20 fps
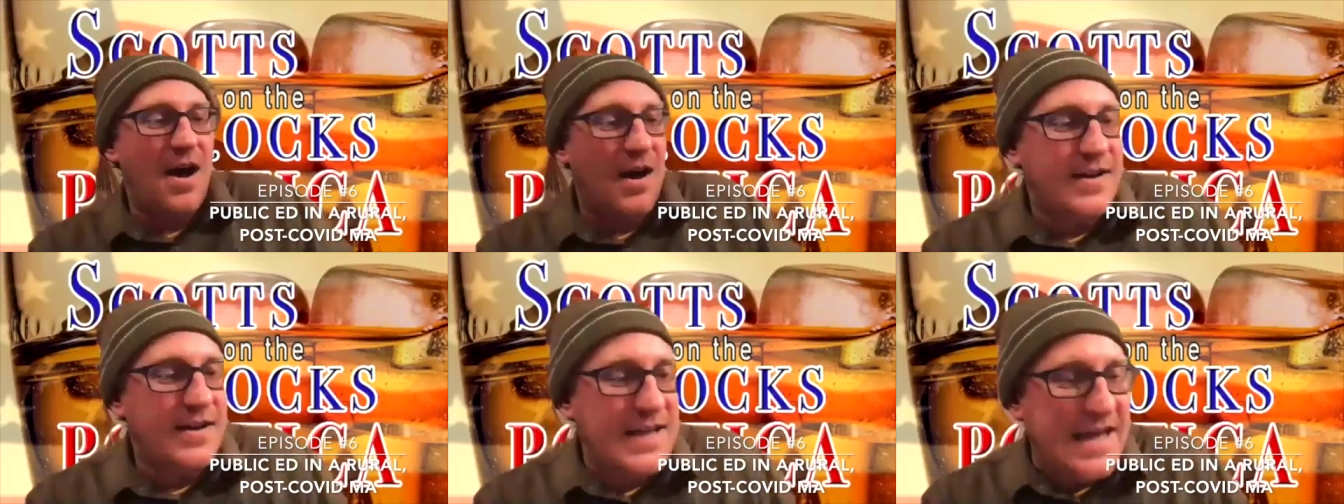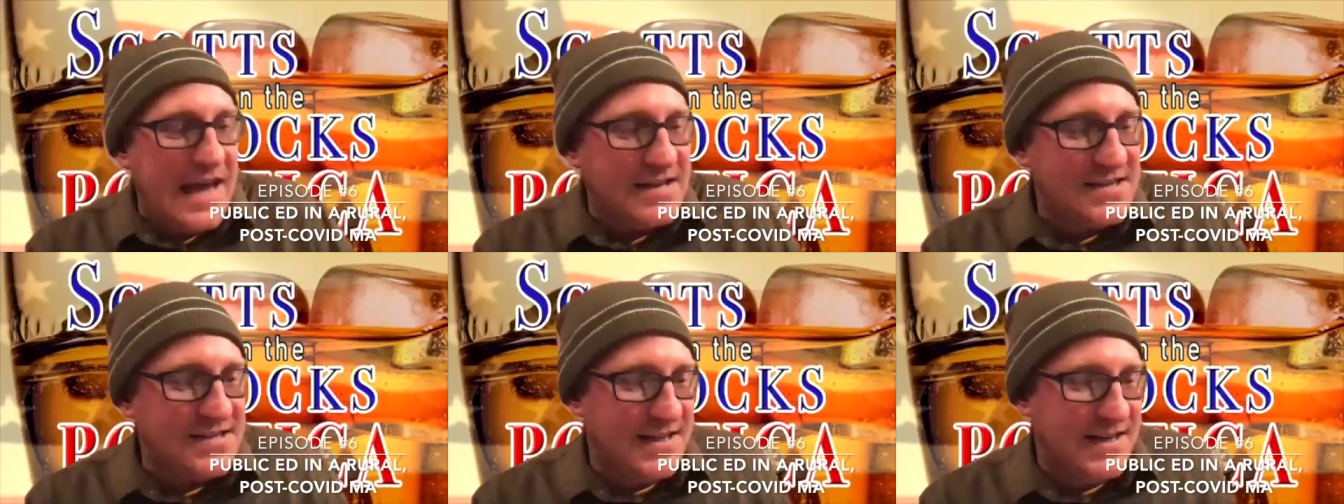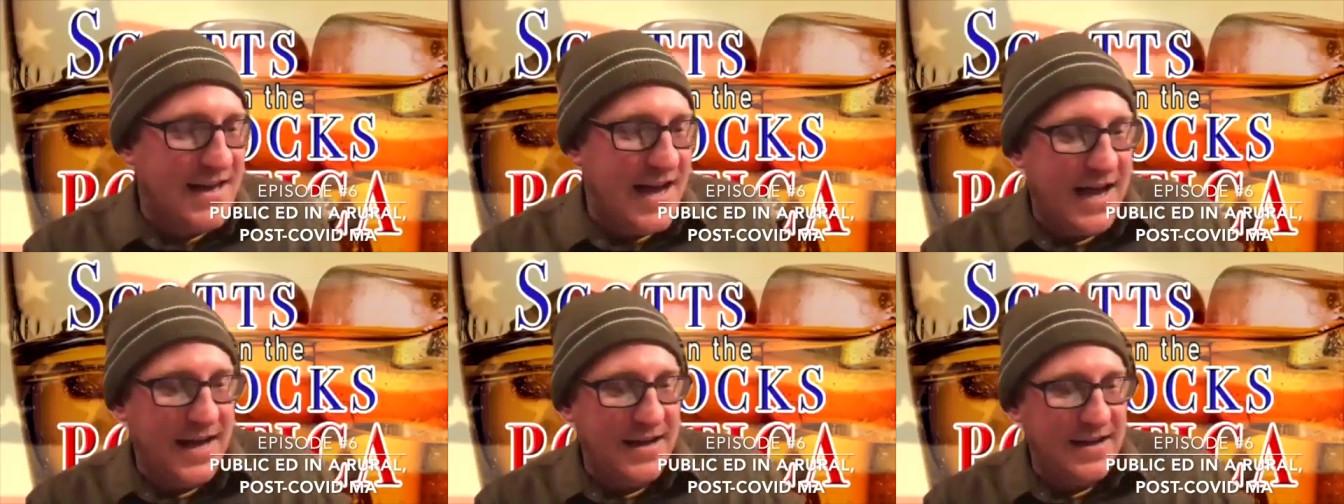guest
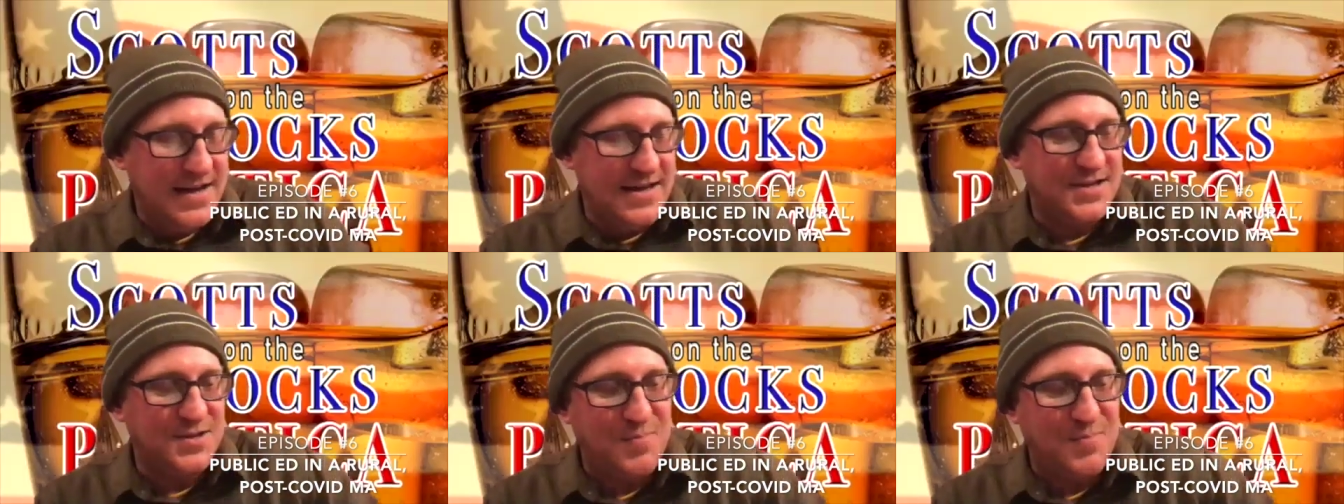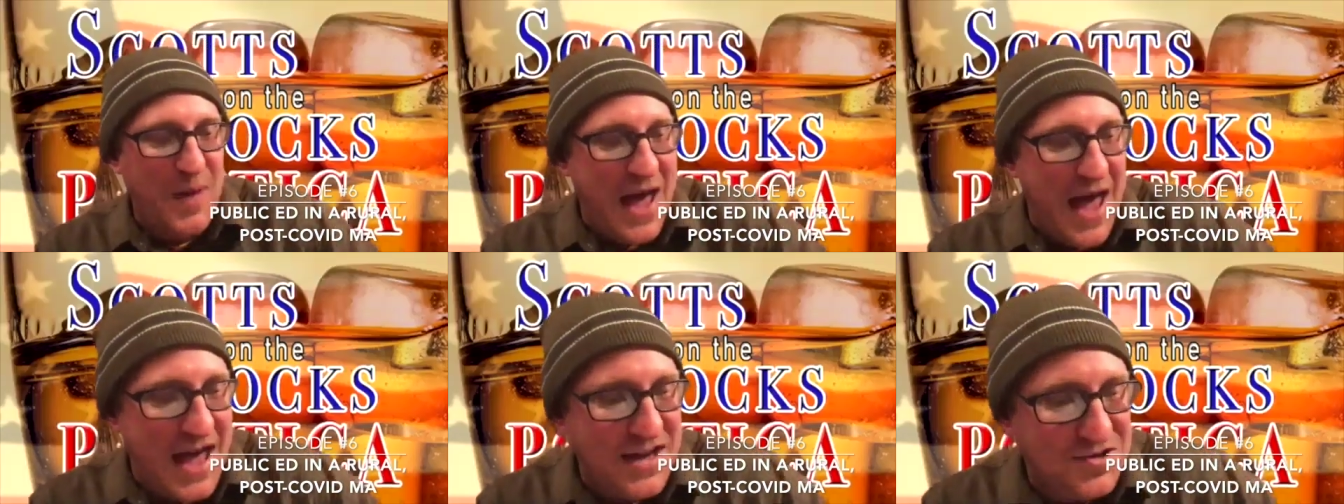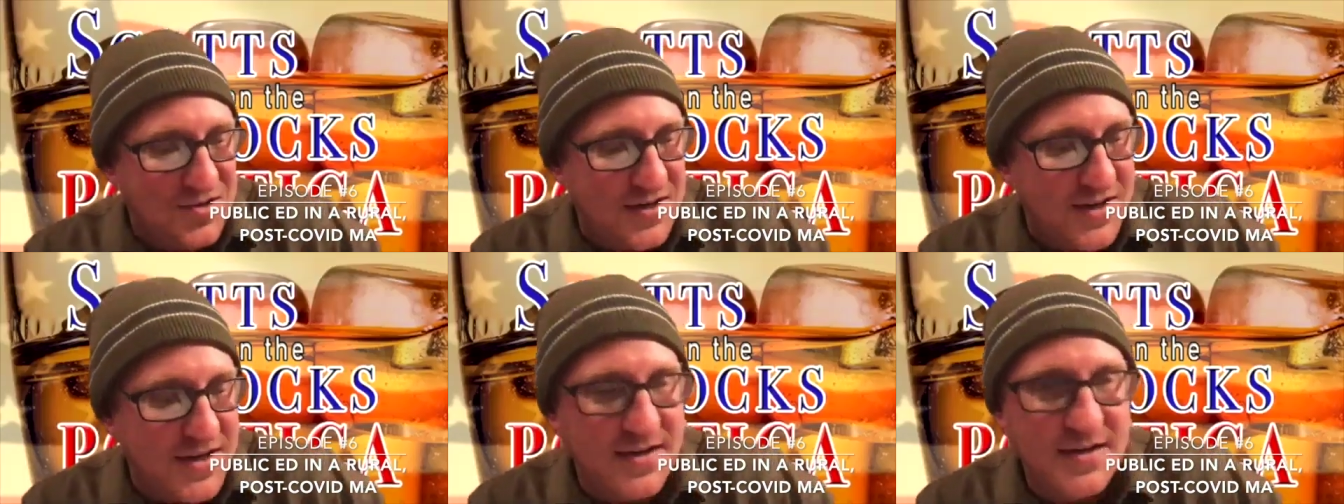tonight is
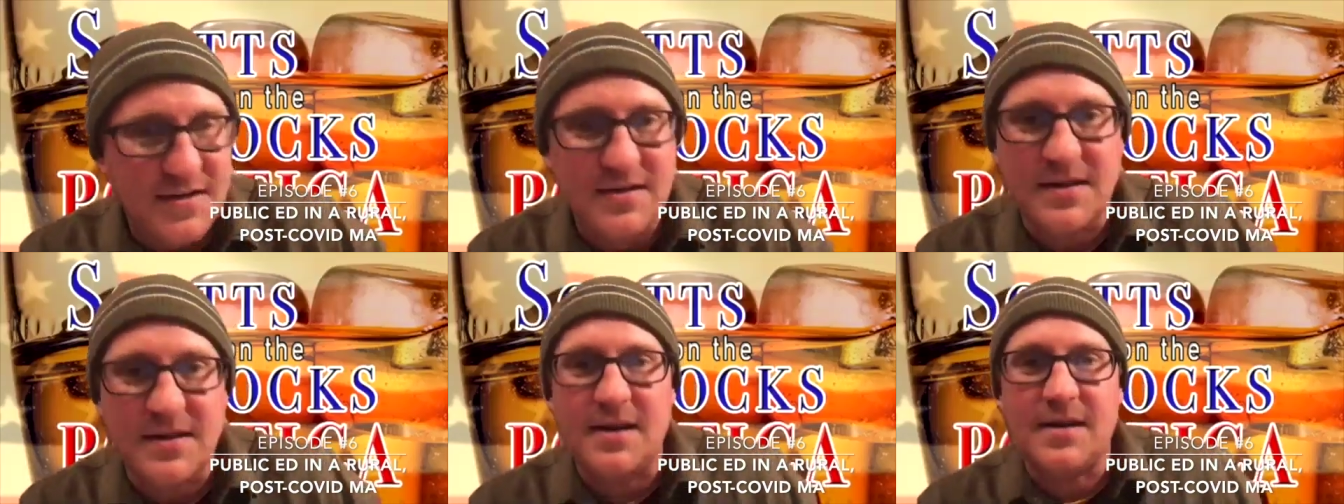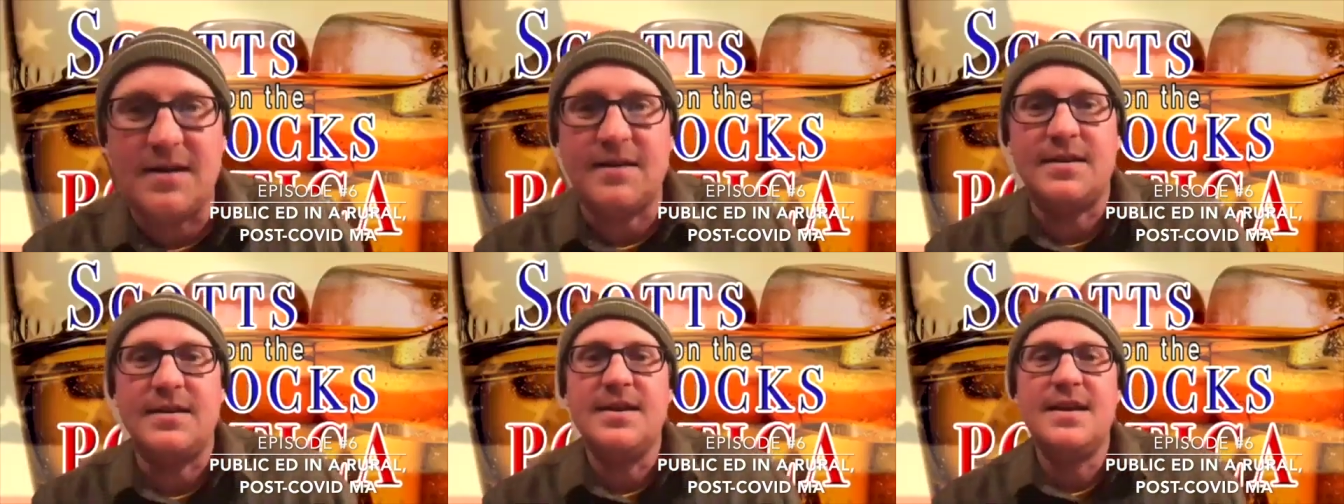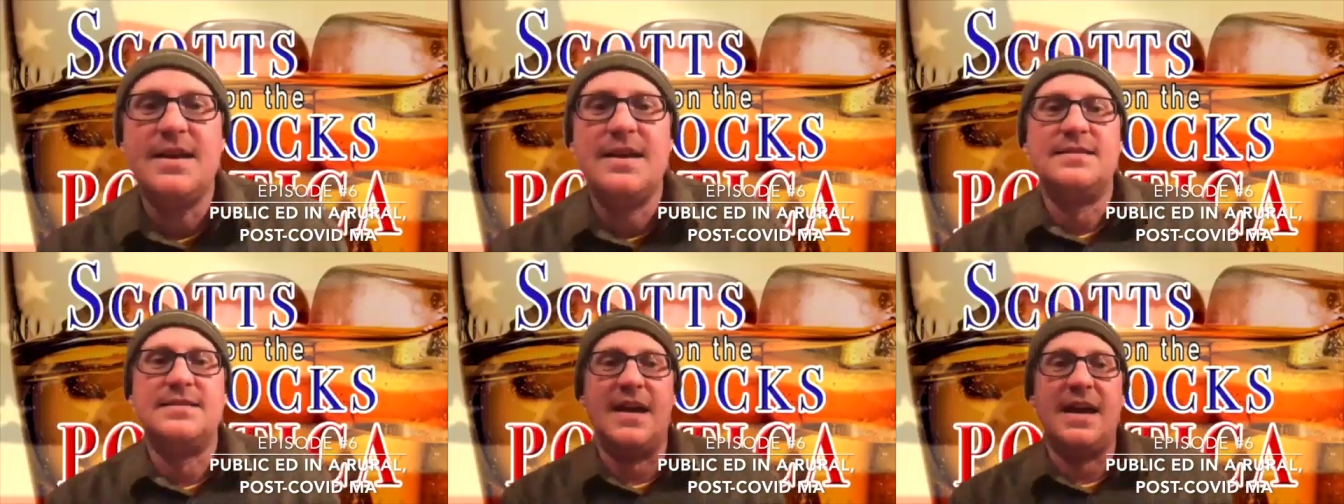Patrick Clark
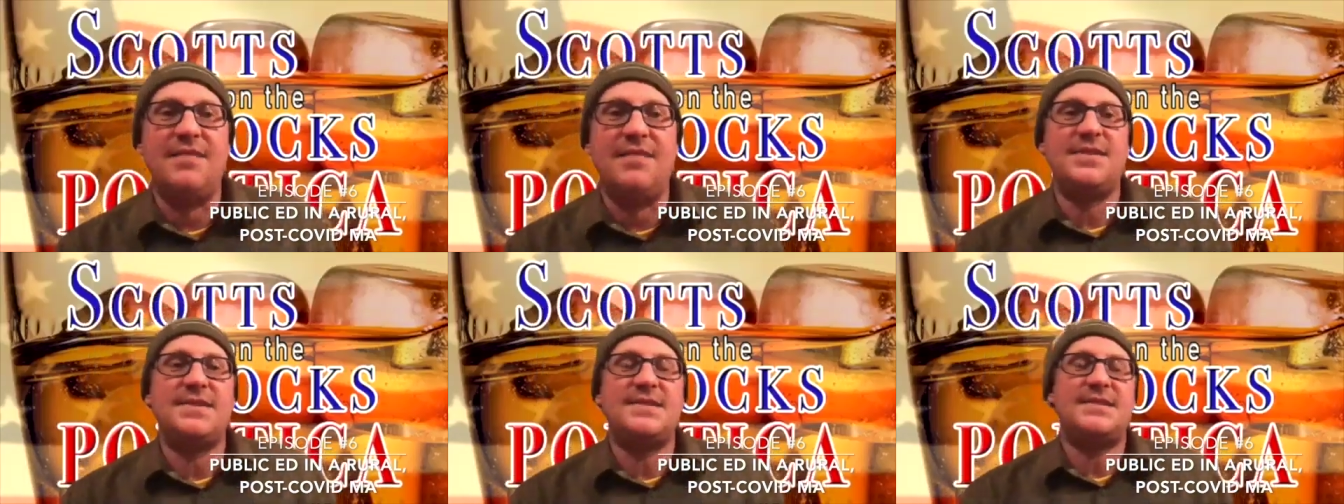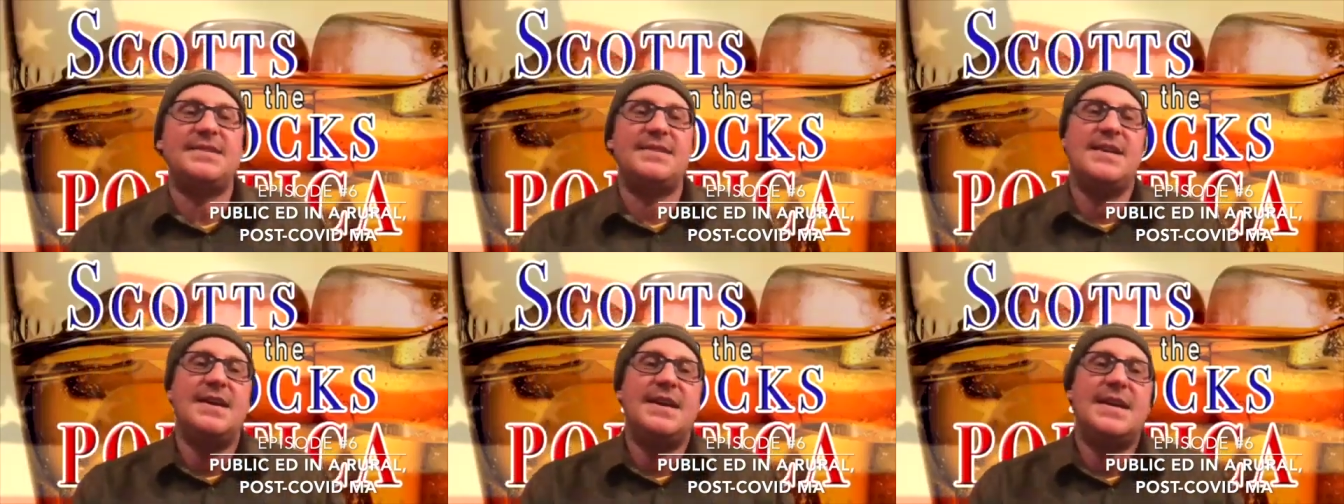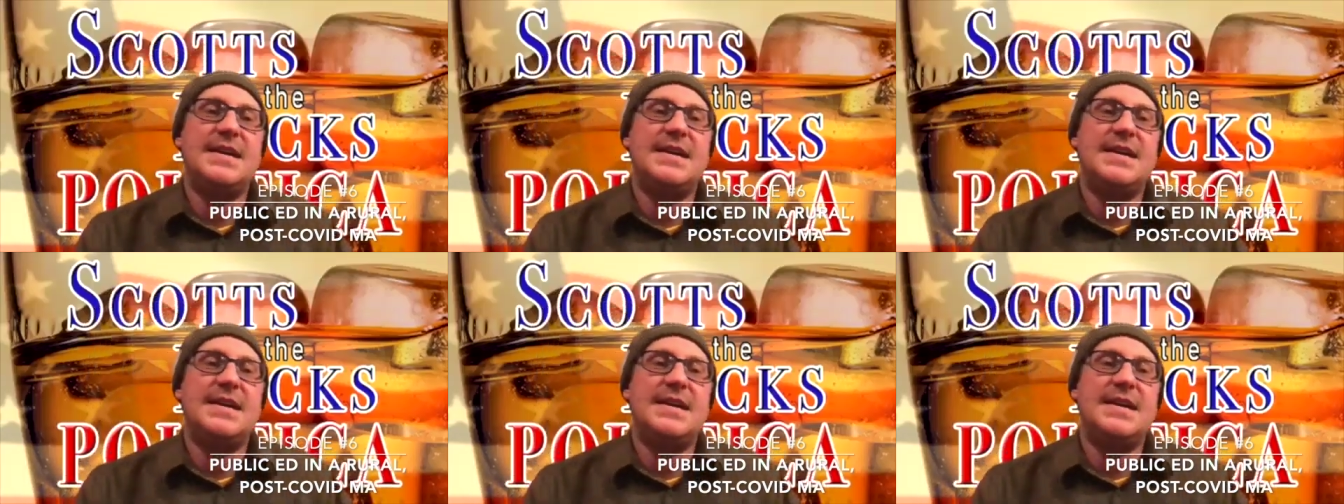Davis.